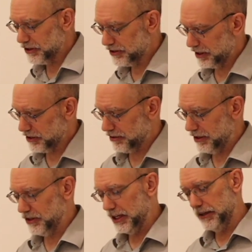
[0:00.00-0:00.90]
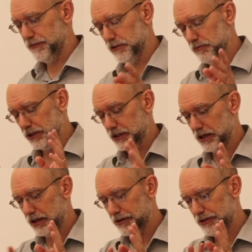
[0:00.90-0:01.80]
just interesting if you
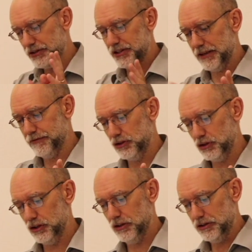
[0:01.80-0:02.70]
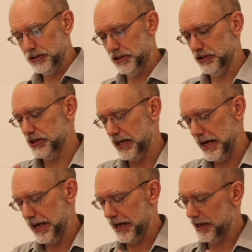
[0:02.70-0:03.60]
regard the seven churches
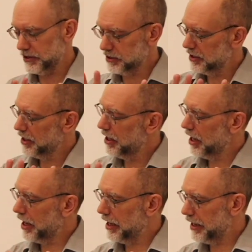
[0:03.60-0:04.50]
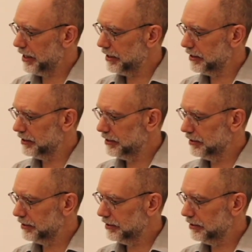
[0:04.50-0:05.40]
as a
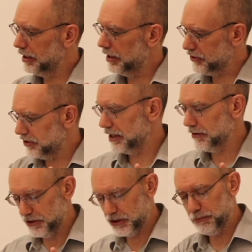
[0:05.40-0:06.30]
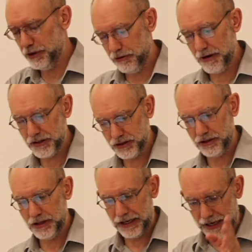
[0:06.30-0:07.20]
series, a
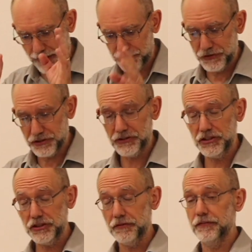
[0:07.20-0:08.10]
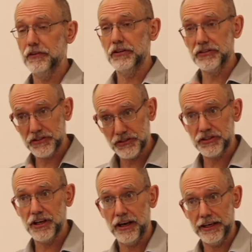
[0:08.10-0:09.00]
progression, and Ephesus is the first
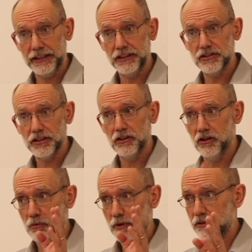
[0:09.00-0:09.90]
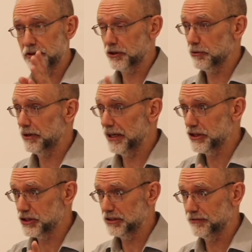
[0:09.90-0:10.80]
stage along with the
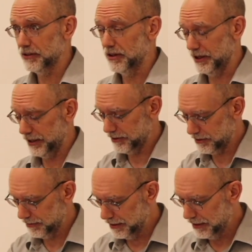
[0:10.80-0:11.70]
creation of light.